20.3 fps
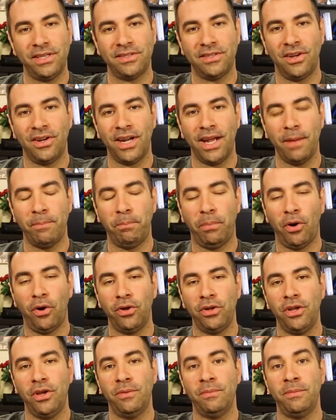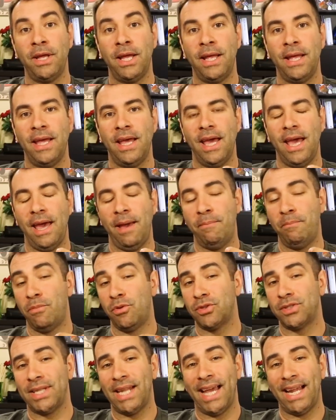he's going to get podium, and
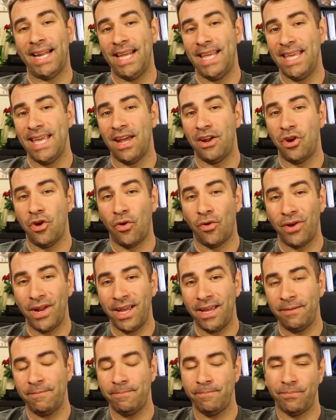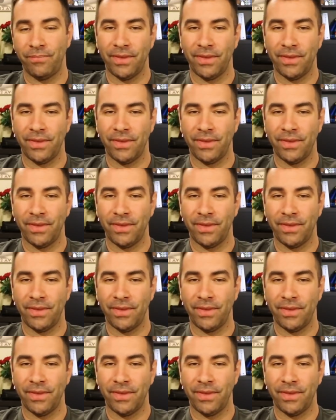most likely Iannone